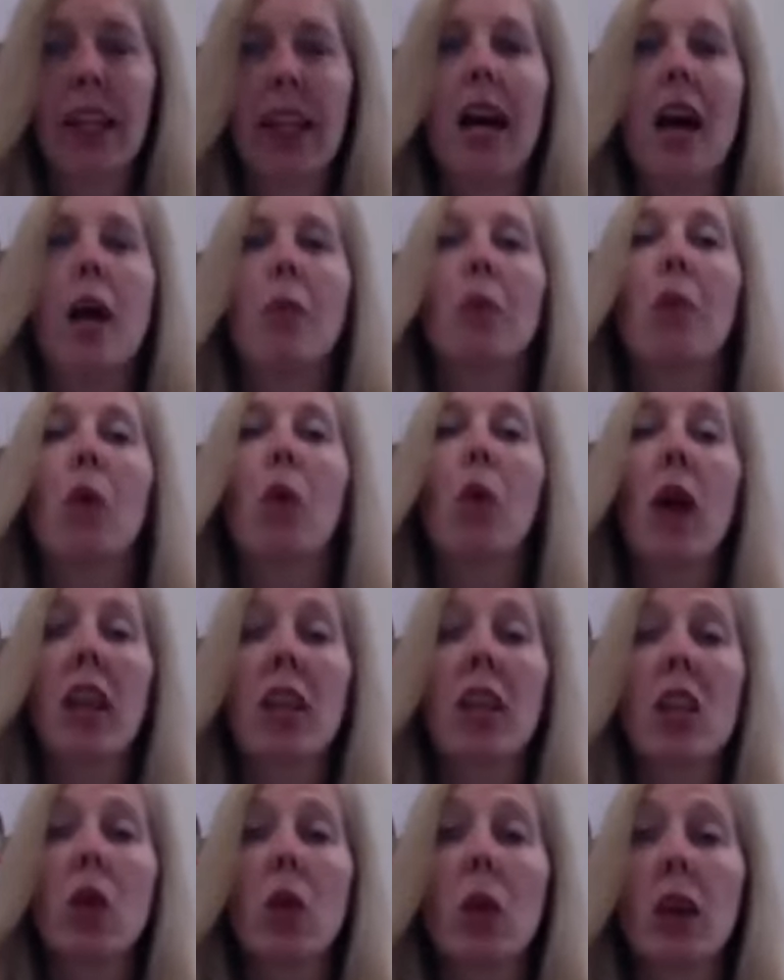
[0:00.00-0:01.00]
But when
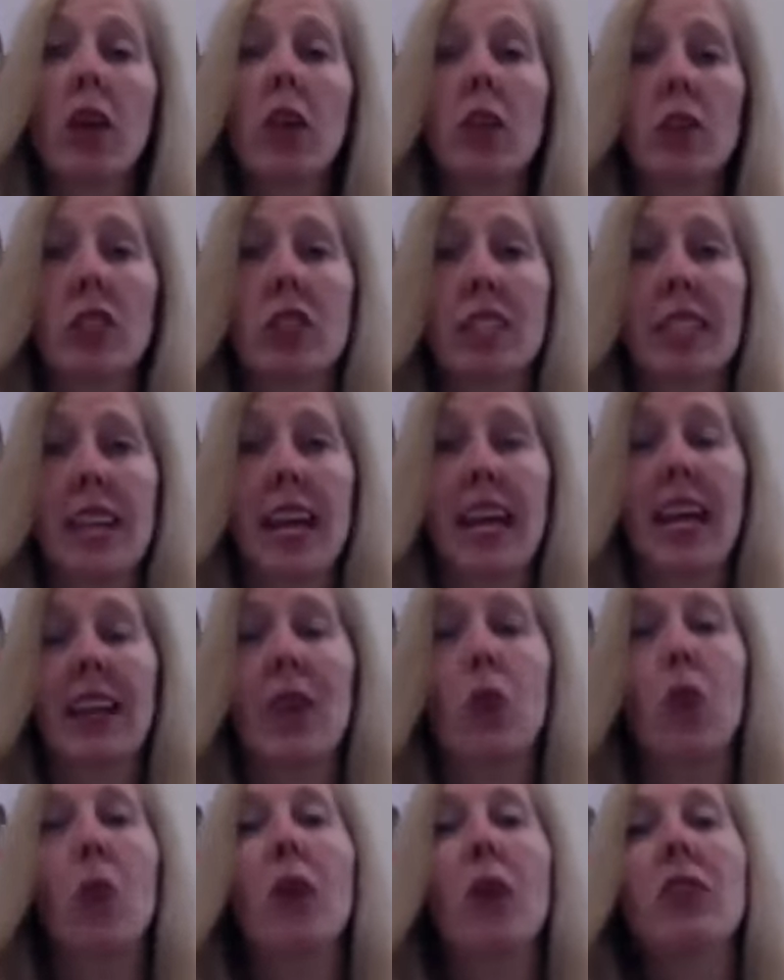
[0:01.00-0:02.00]
you
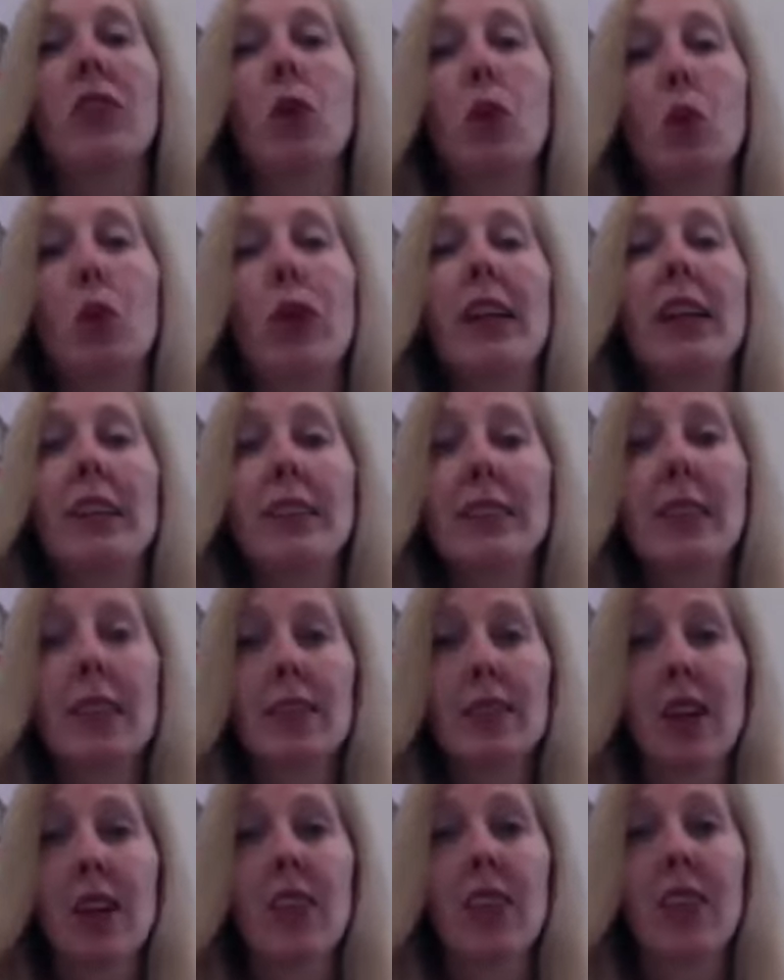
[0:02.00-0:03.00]
understand what the wheat
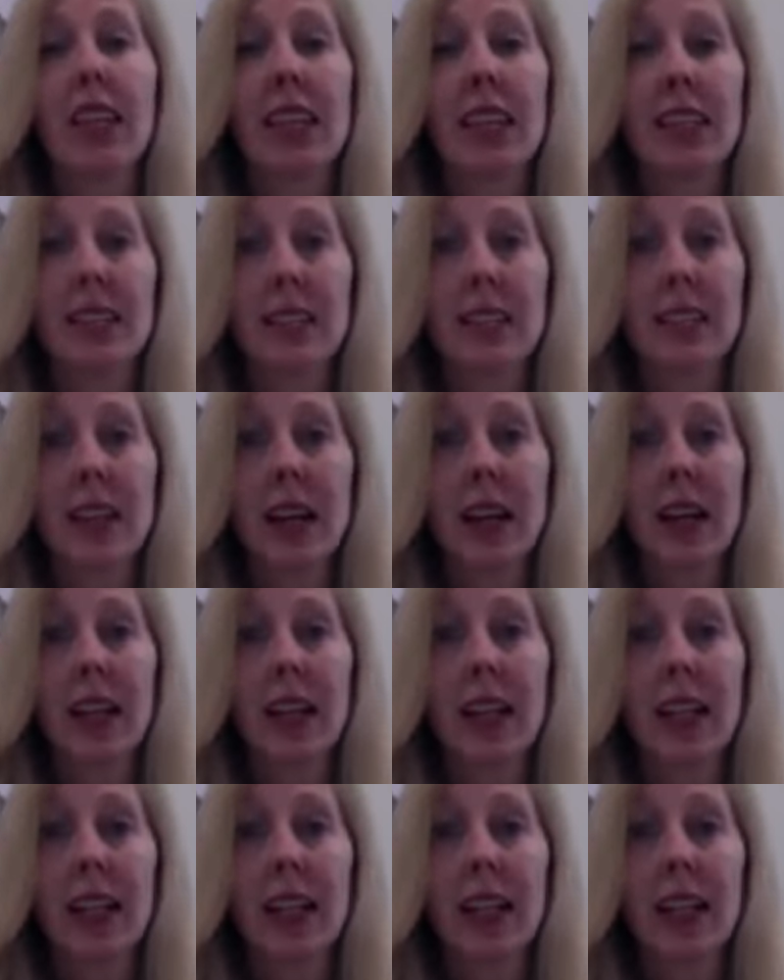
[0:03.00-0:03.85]
does on the inside,